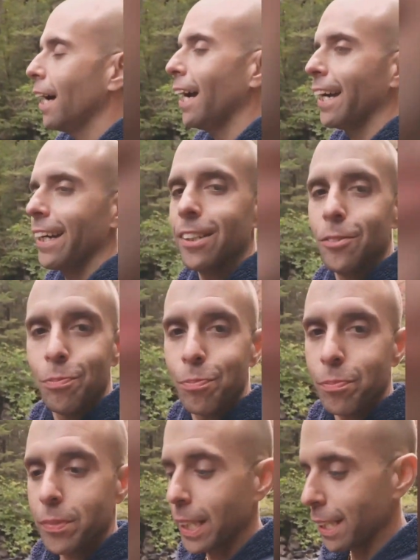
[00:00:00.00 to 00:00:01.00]
Hey,
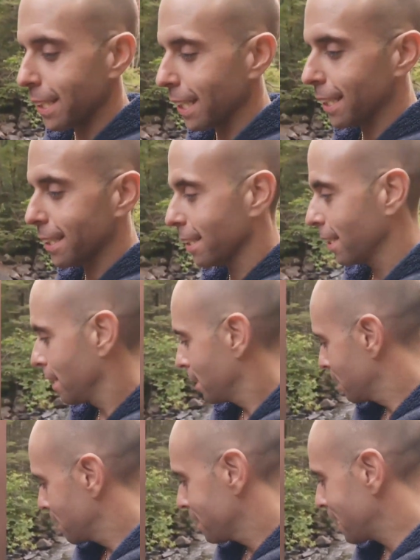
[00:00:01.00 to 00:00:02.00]
this is
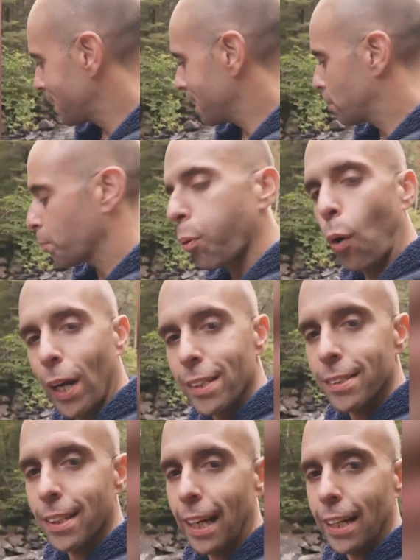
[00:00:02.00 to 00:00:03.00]

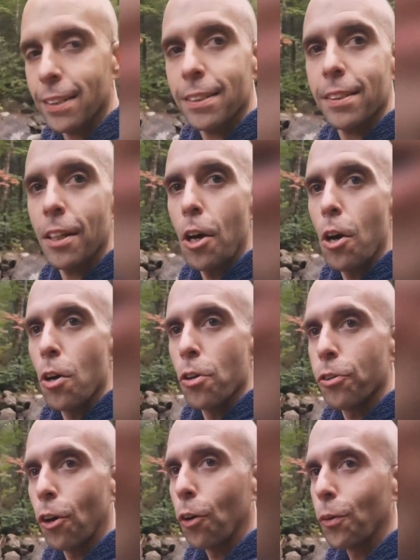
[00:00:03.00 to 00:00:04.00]
priceless,
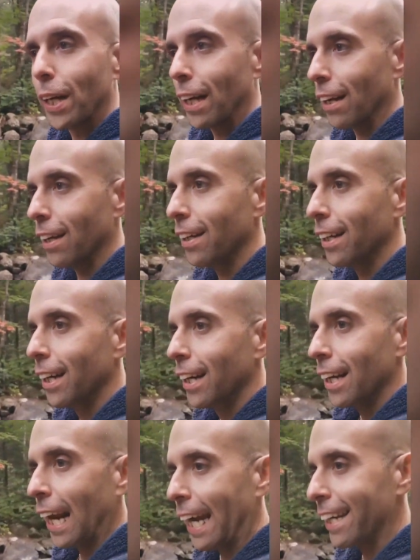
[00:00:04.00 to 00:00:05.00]
for real.
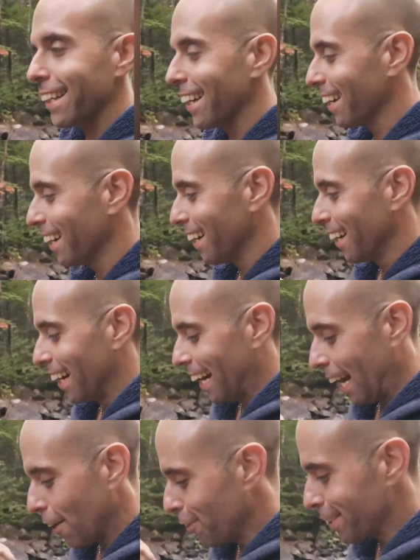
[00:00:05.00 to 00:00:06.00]
Like
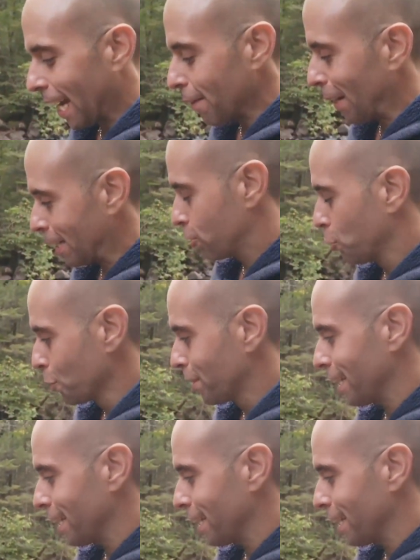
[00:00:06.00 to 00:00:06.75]
every time I do